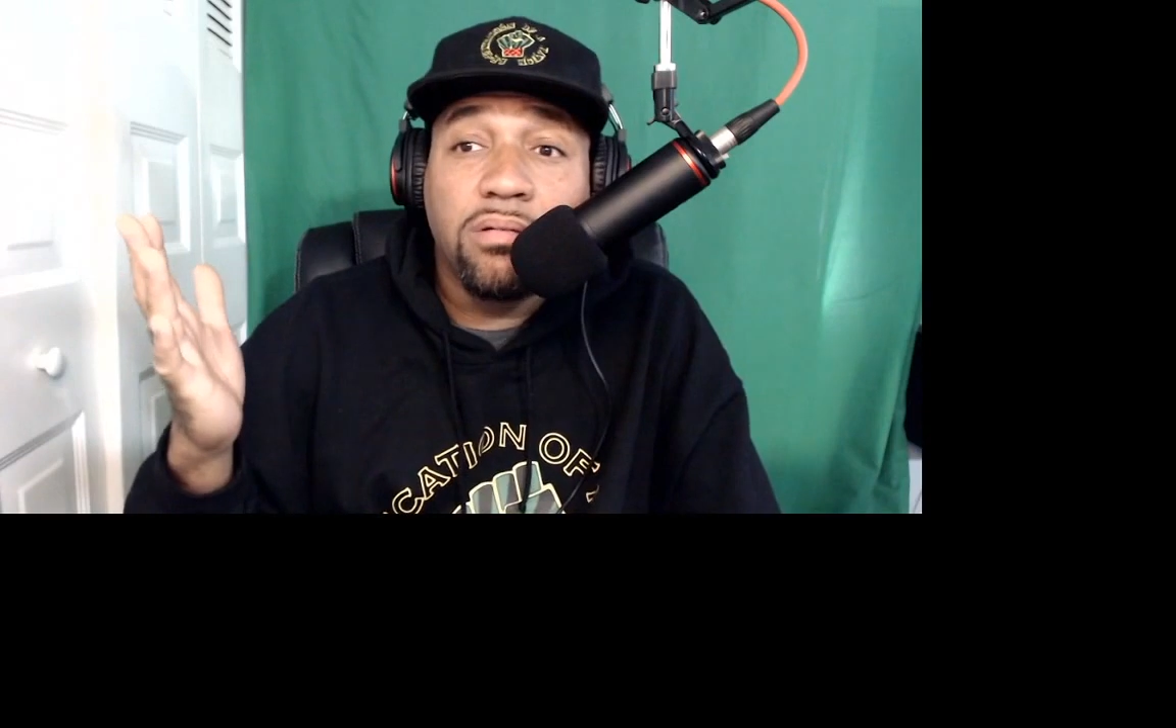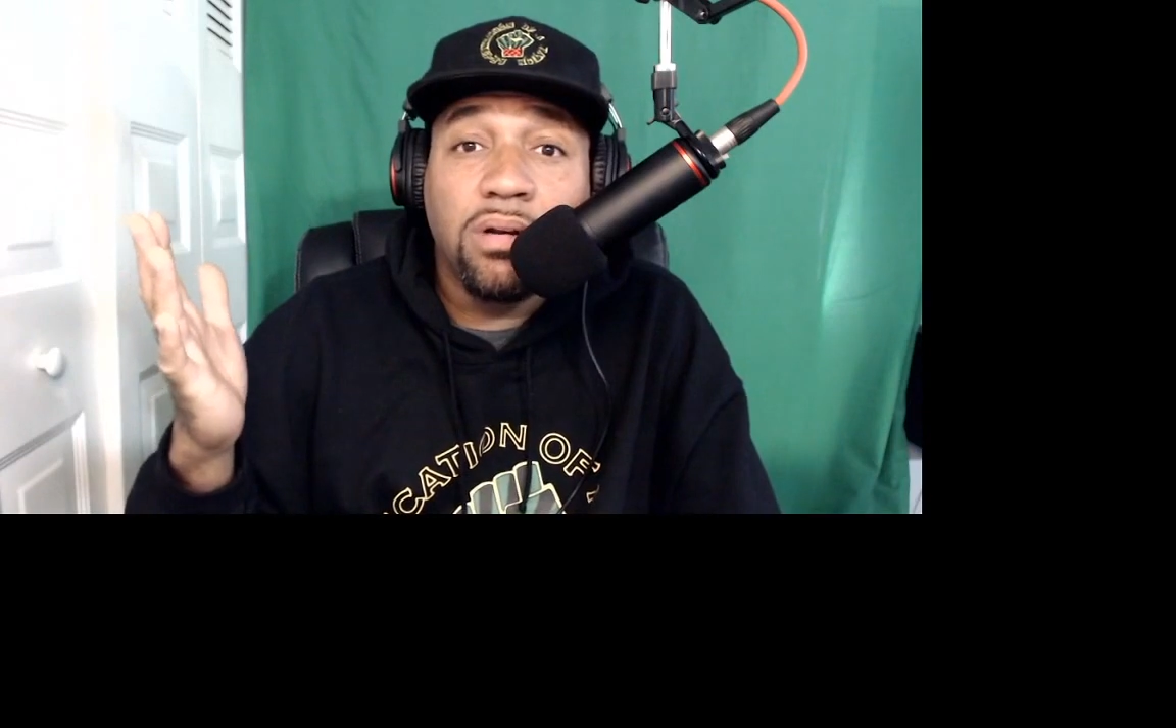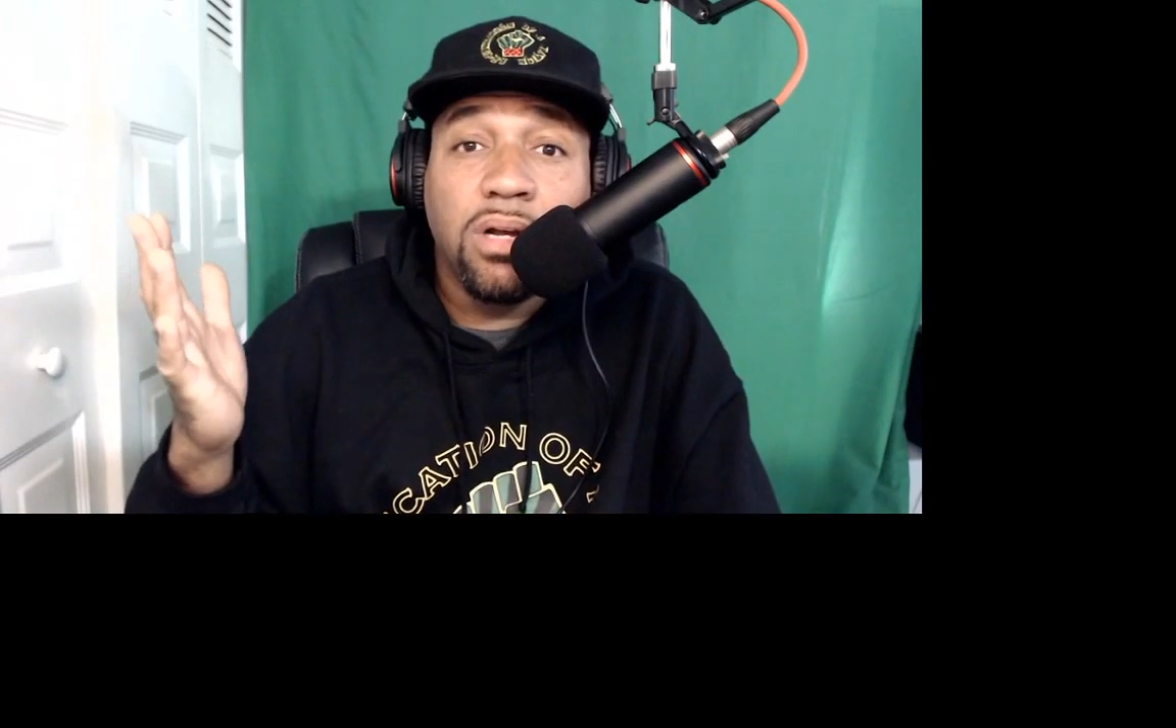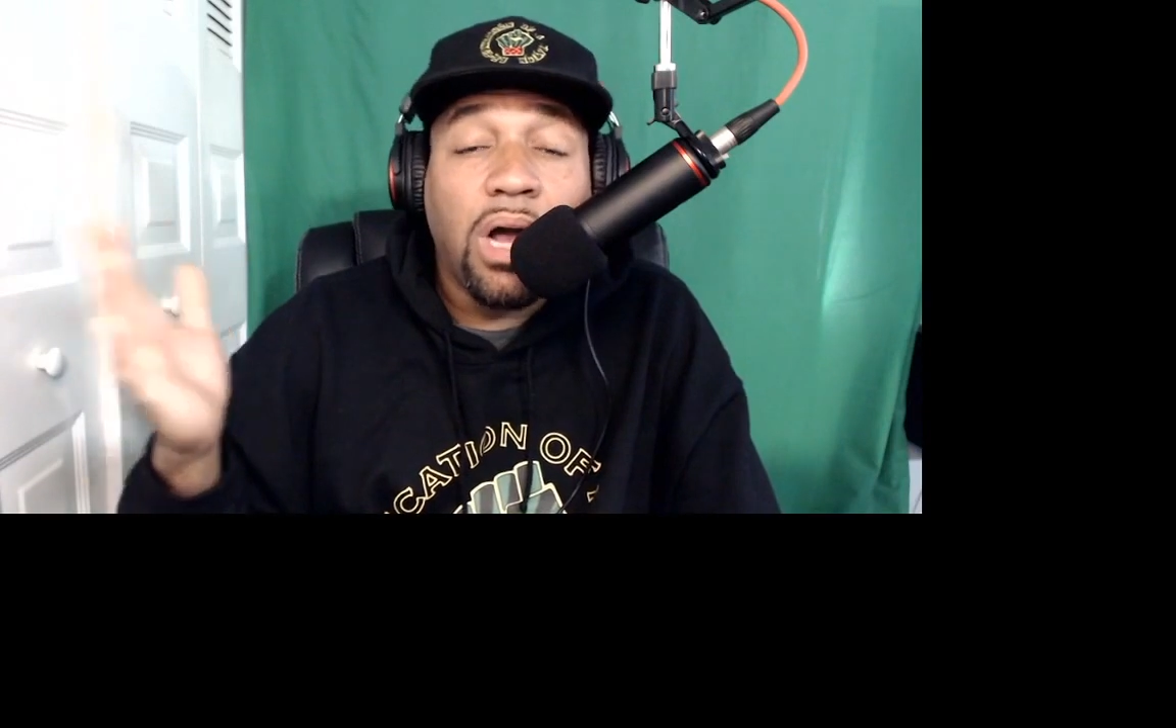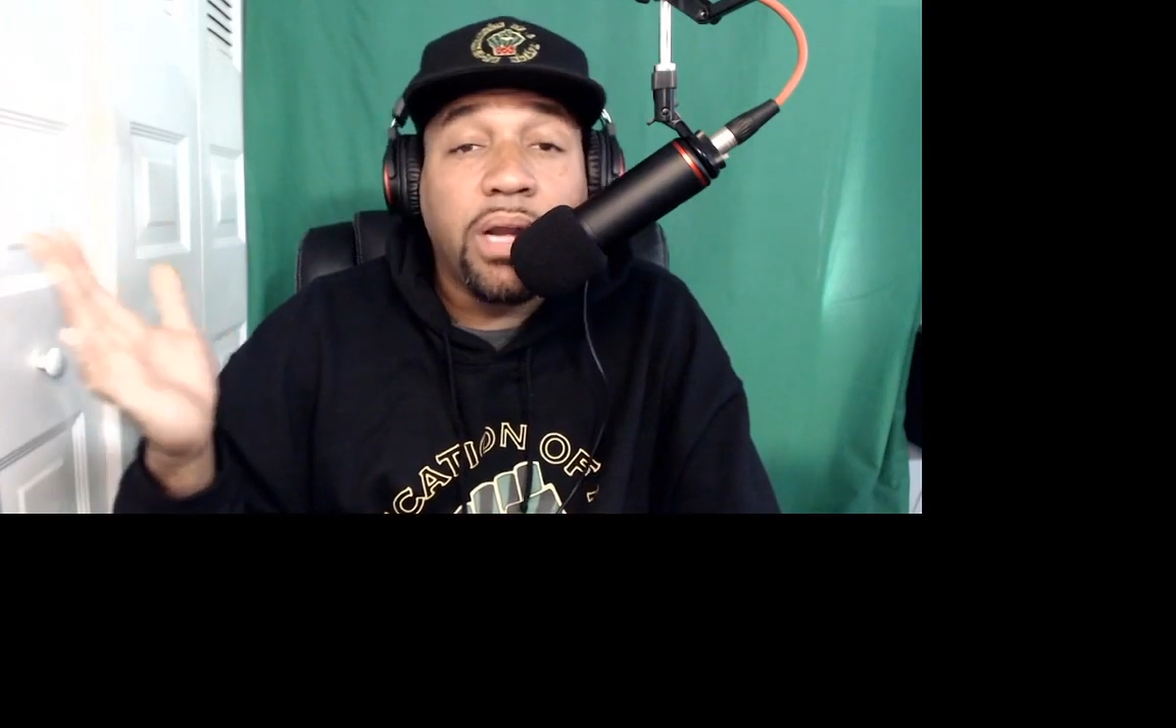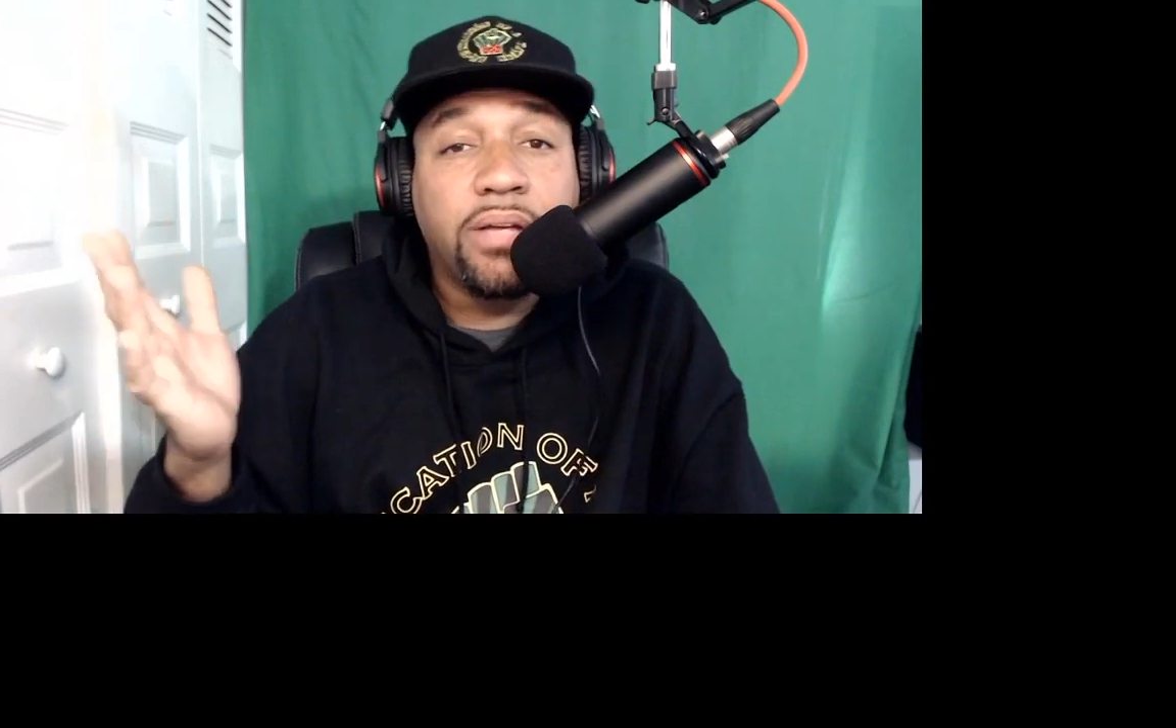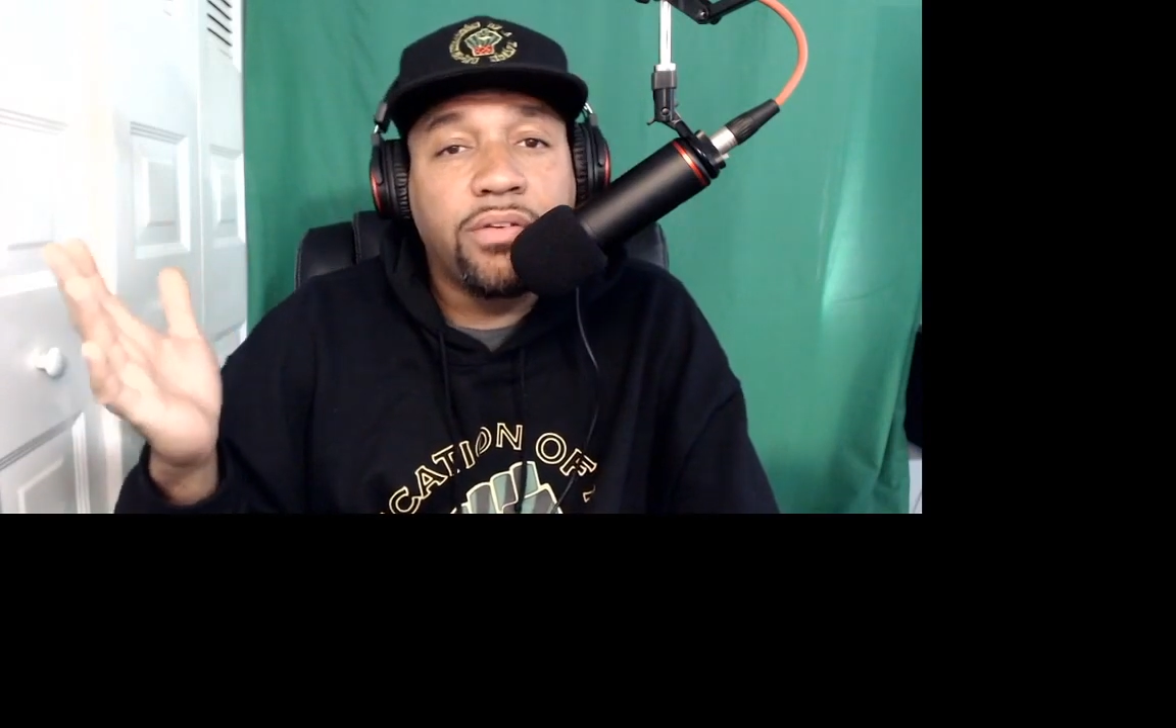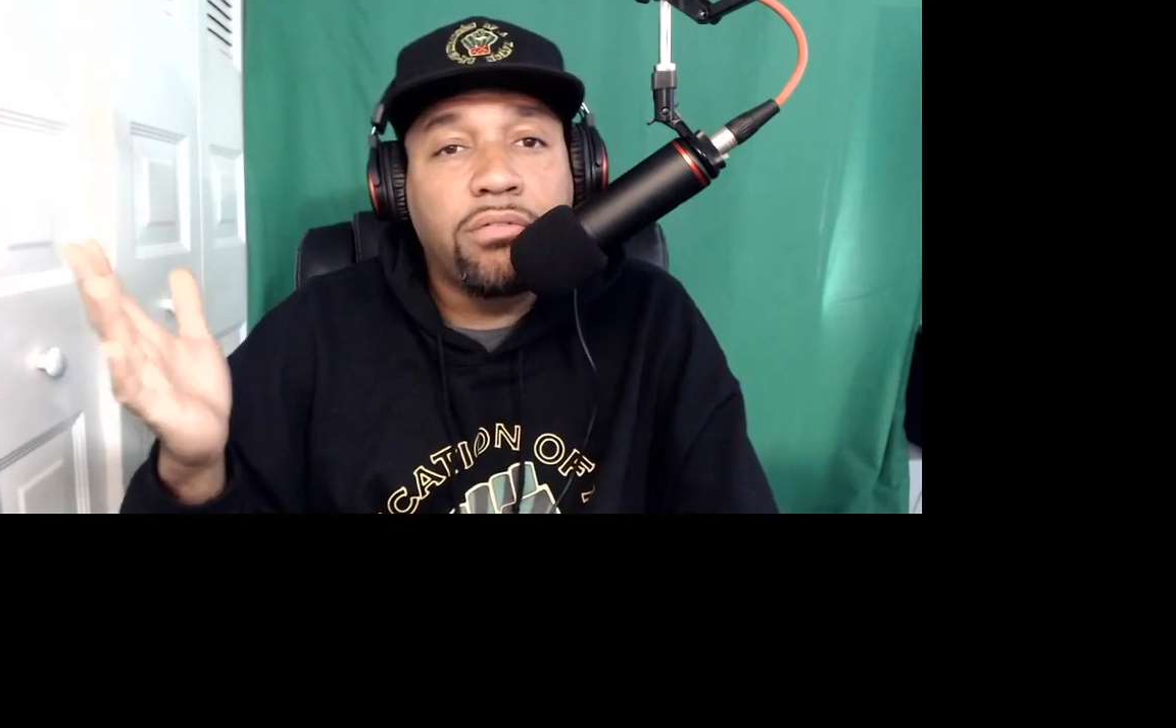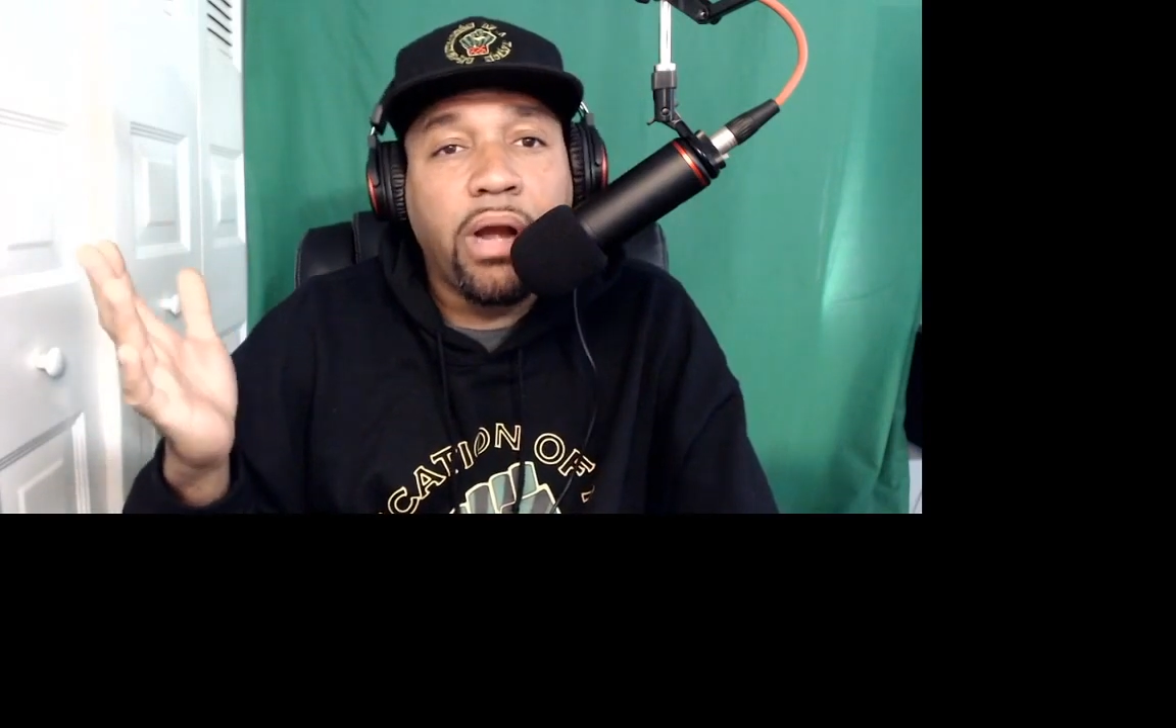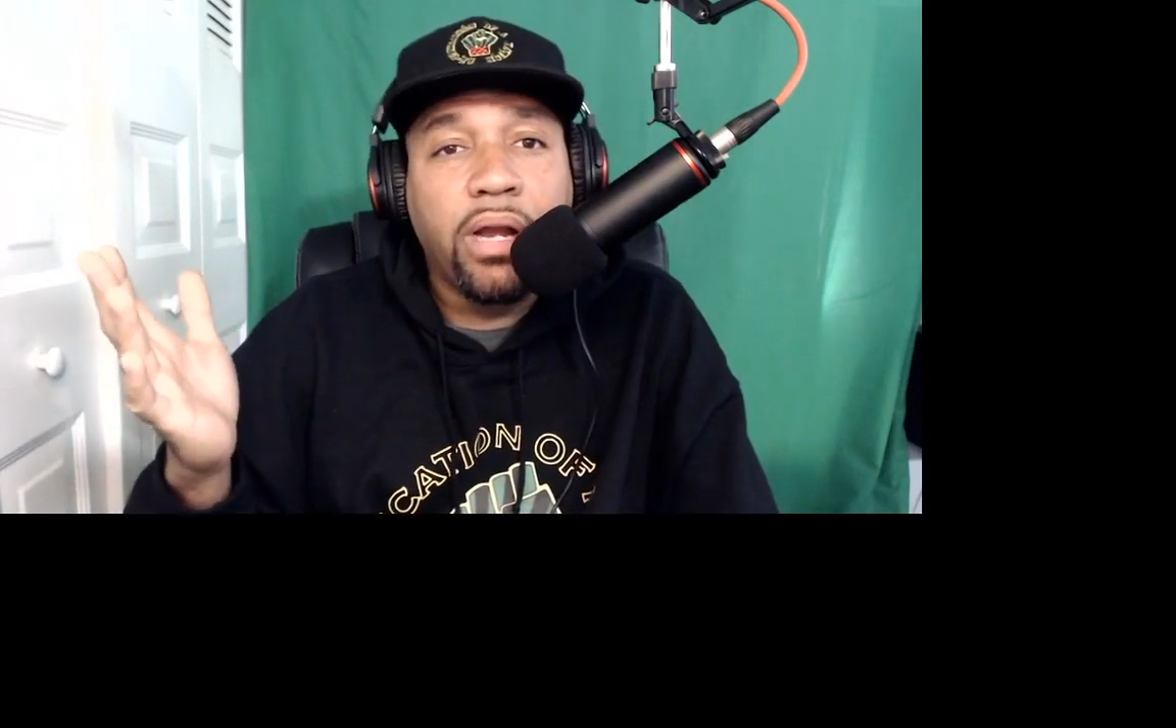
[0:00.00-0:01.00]
God-given
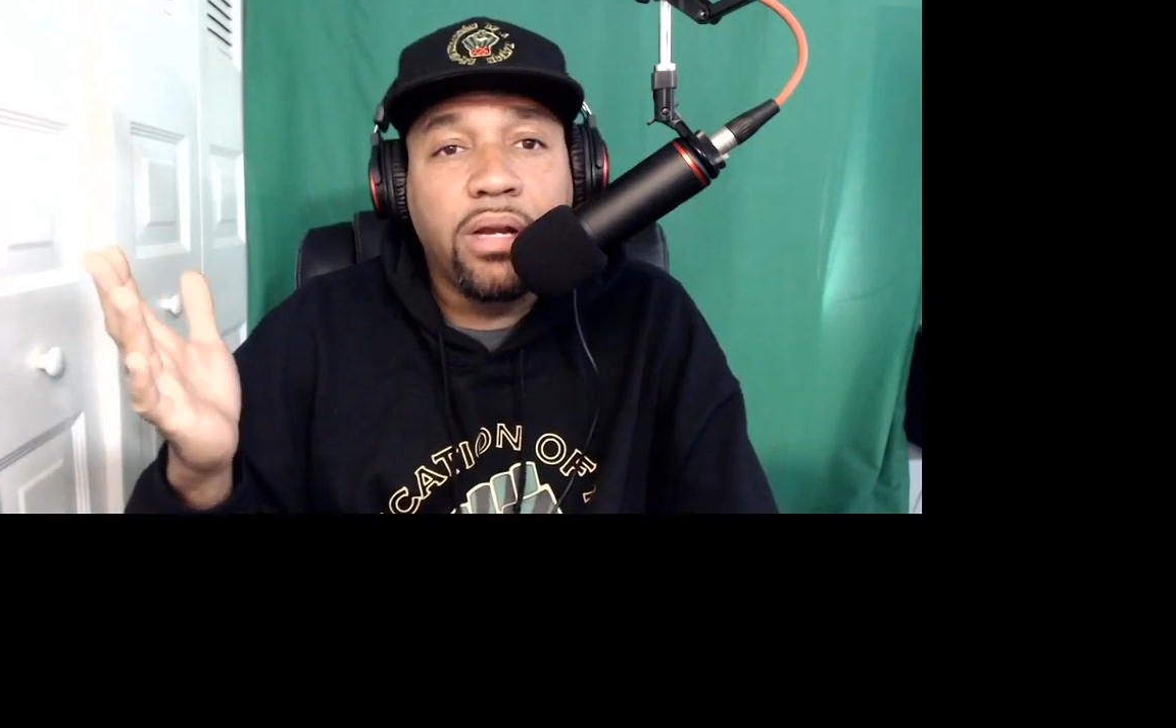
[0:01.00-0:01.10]
right.